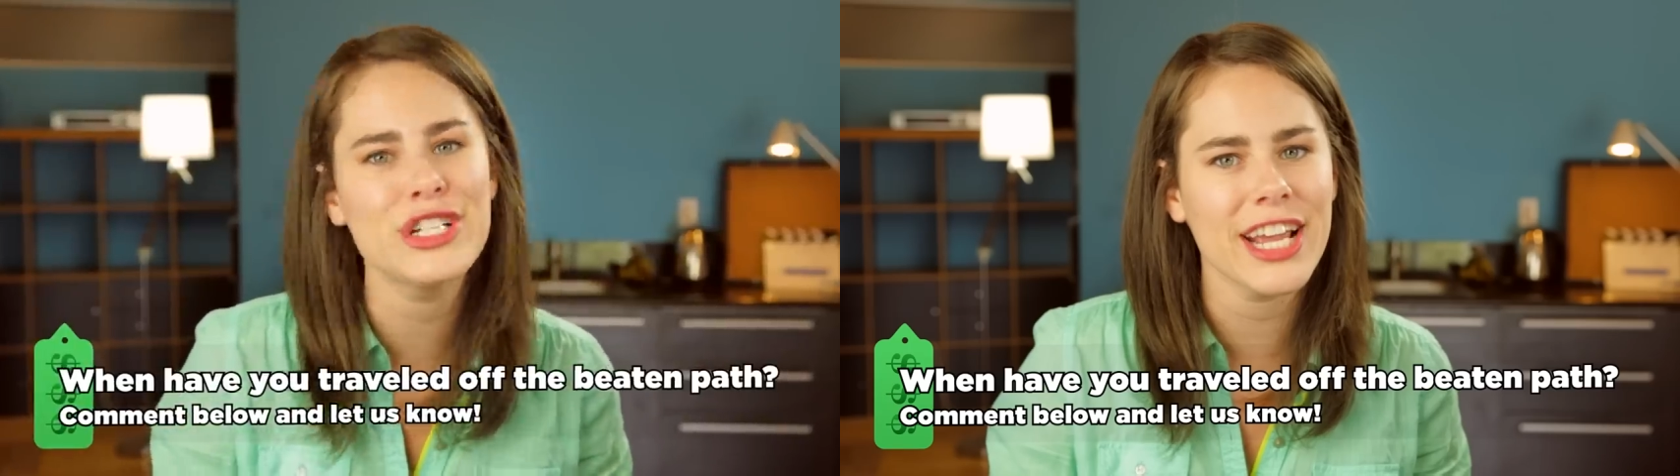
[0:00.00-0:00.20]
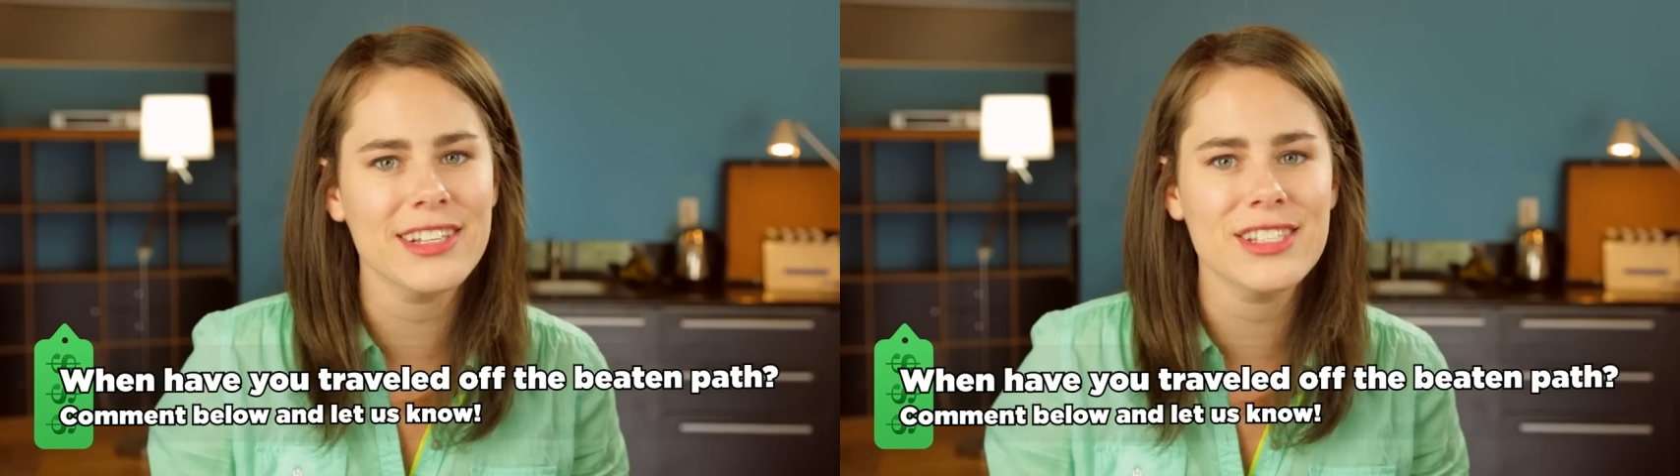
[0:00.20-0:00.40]

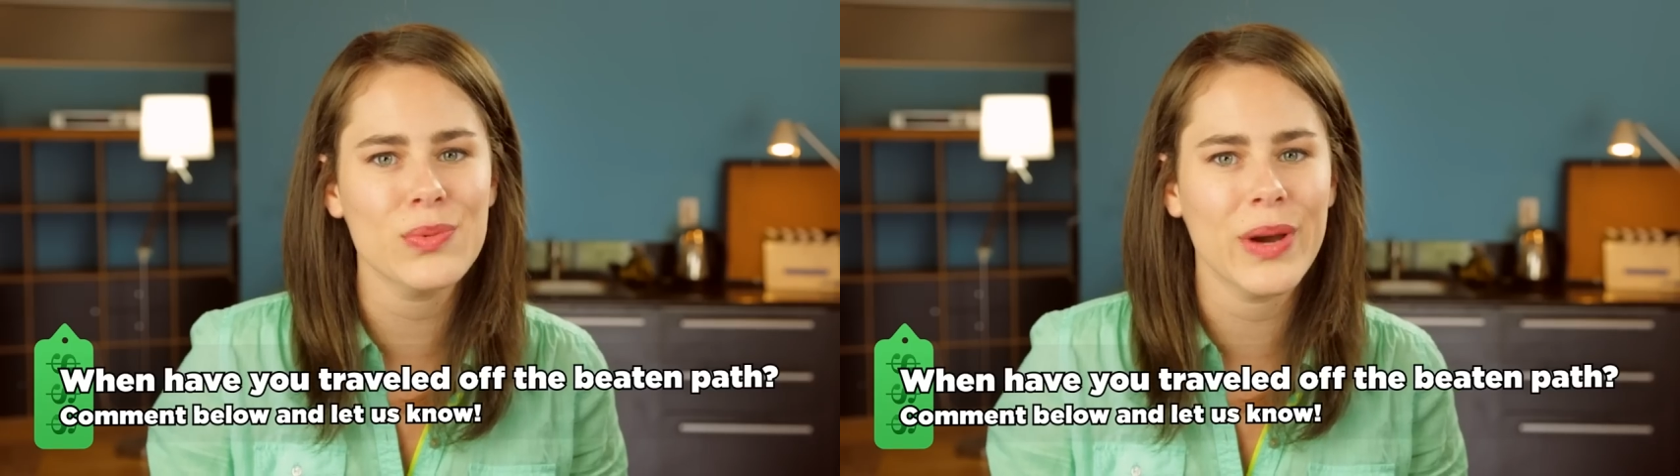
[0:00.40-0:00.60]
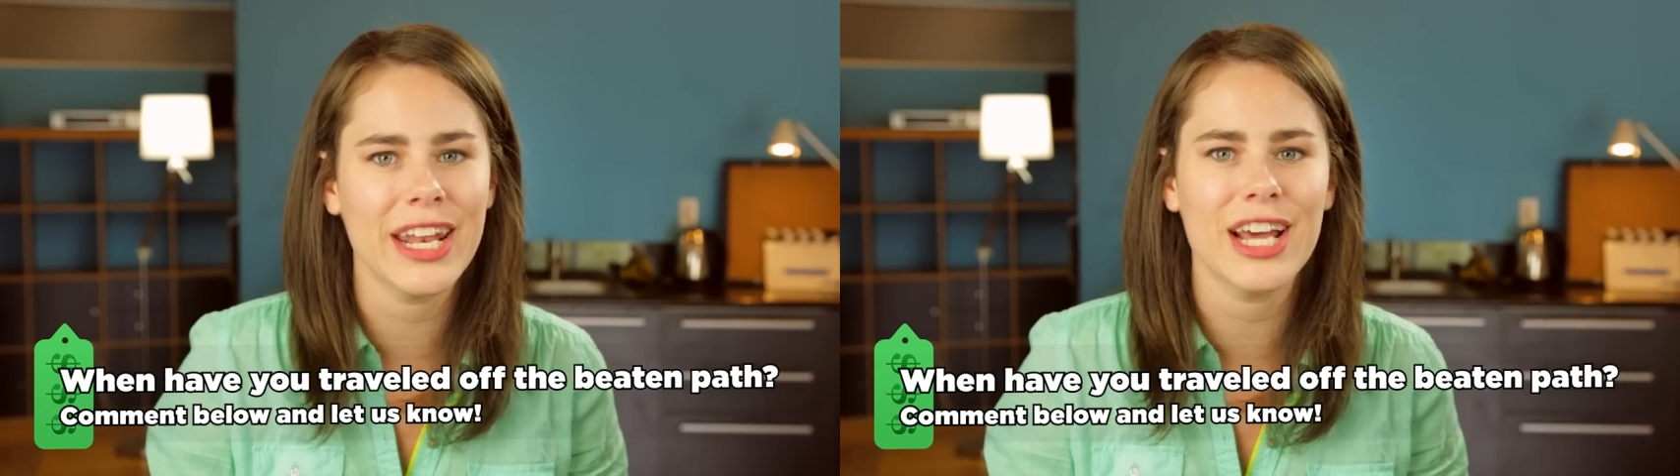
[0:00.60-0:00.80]
chance to
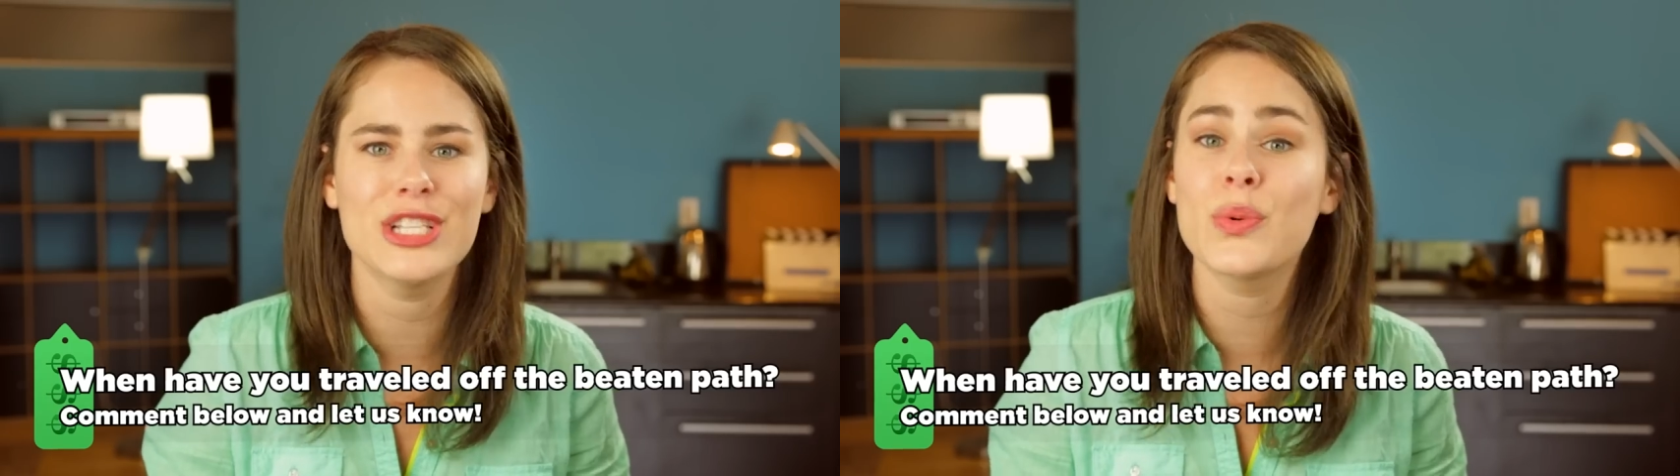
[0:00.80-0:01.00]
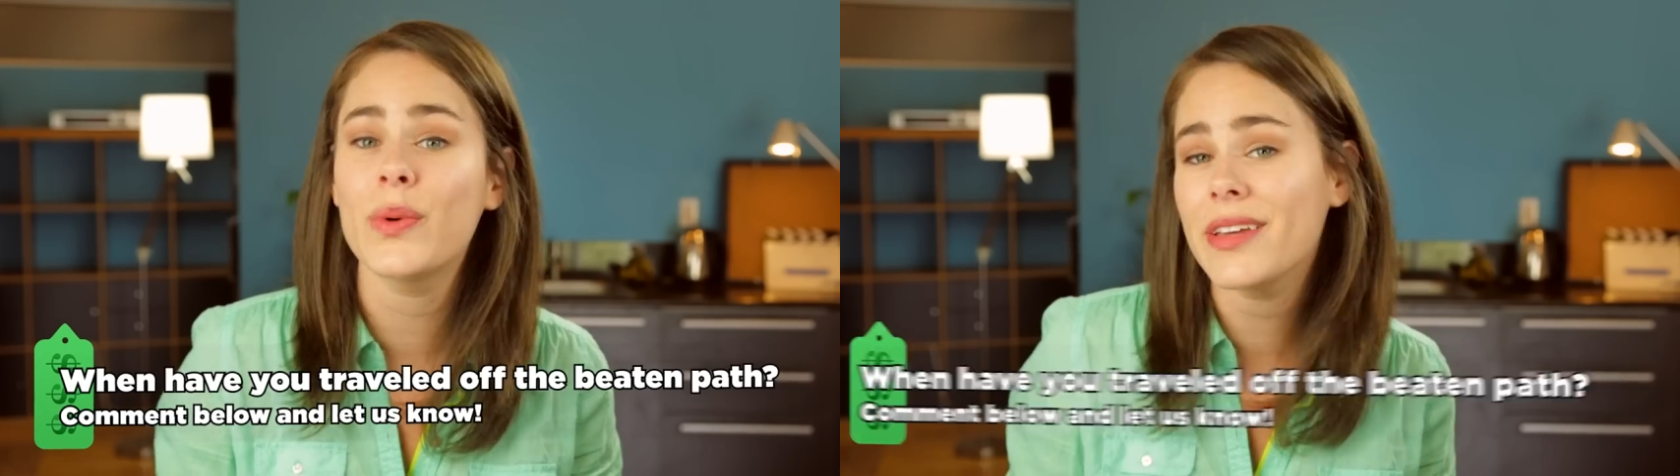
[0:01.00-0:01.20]
win a
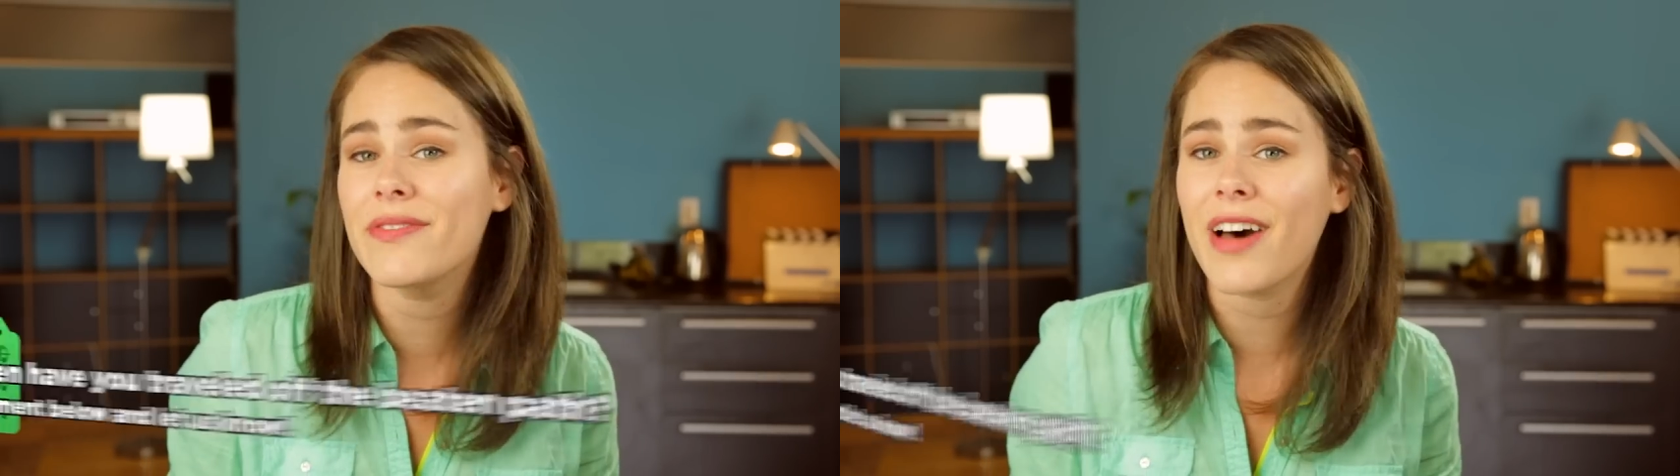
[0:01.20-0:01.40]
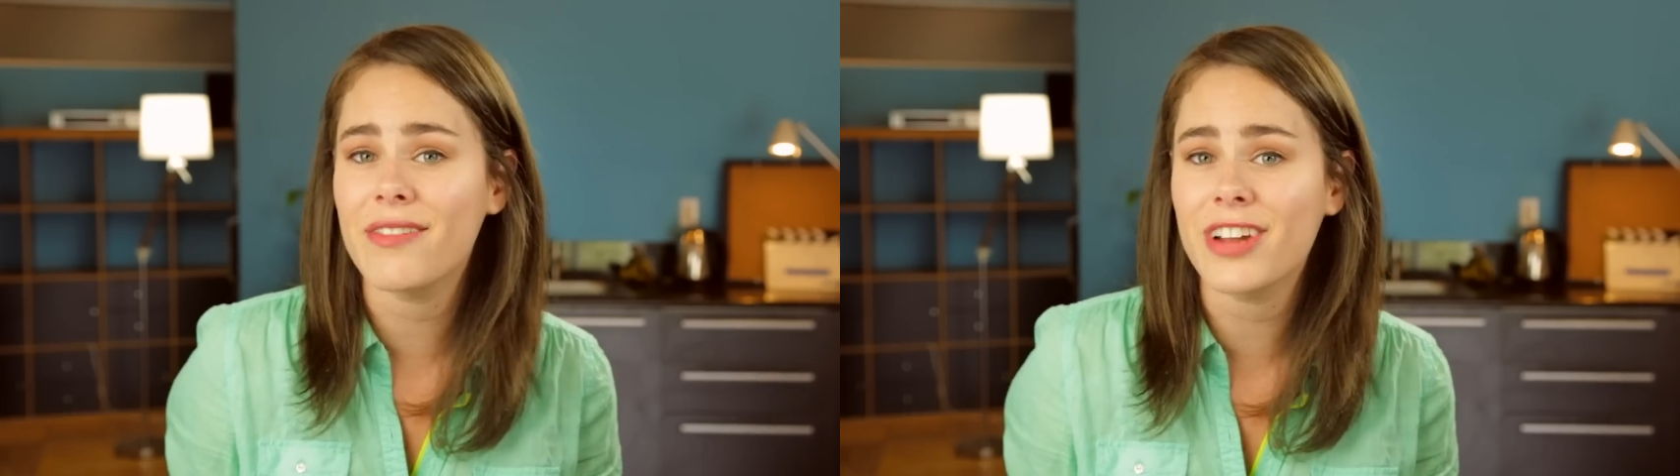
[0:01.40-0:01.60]

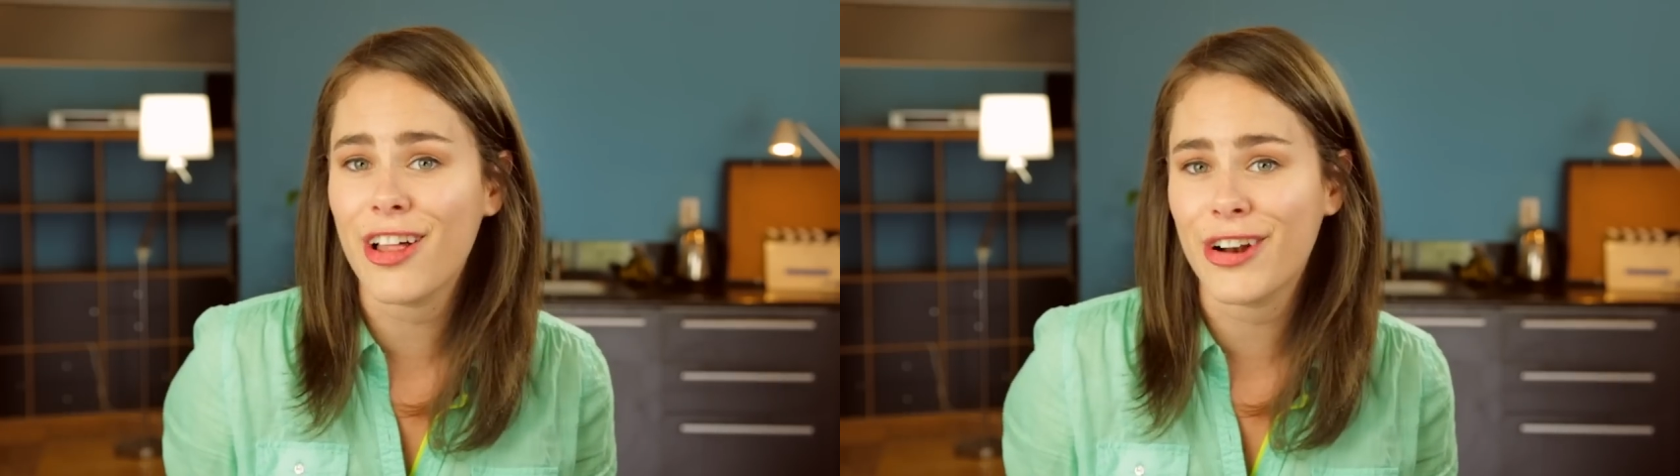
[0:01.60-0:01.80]
$25